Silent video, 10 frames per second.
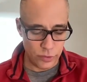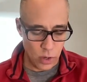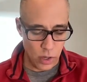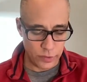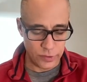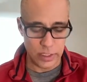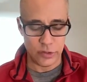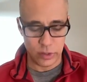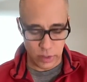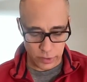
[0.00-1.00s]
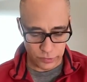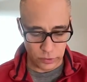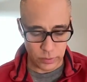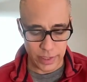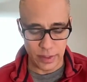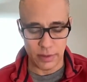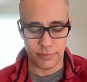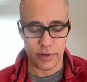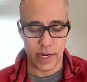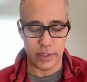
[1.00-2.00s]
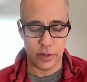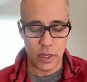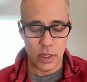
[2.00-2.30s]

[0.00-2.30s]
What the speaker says: dogs in each cluster were identified